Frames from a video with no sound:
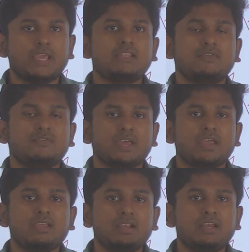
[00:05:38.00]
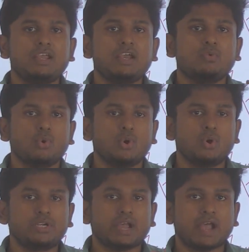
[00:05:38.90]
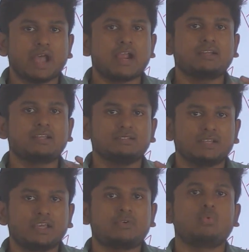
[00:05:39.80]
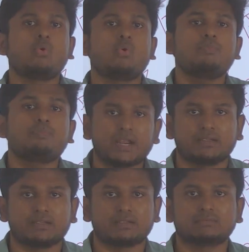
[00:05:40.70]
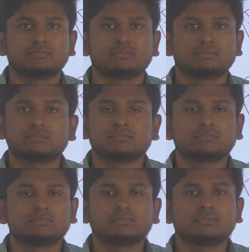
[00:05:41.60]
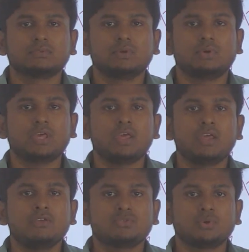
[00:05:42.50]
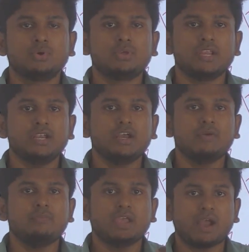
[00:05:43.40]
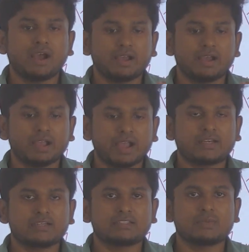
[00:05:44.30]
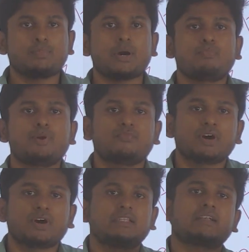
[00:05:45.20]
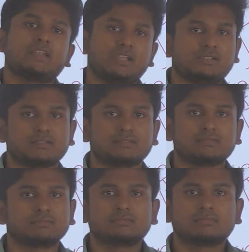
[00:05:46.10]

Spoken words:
by the way, India won't act in their own manner, okay? So India may act as a puppet for that nation,